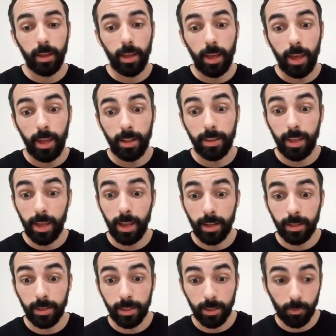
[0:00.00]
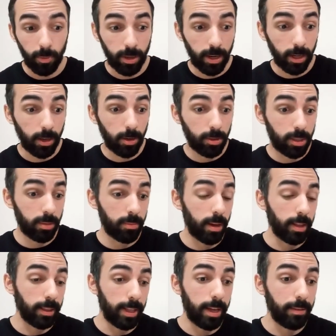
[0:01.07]
And then when I go to my
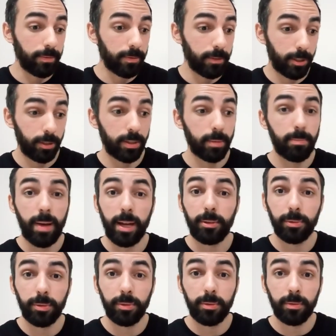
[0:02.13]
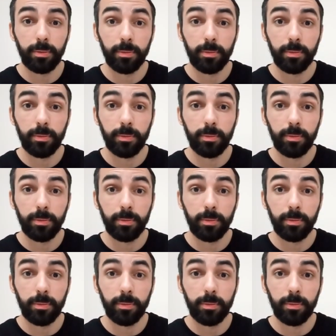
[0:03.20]
left, to the bedroom,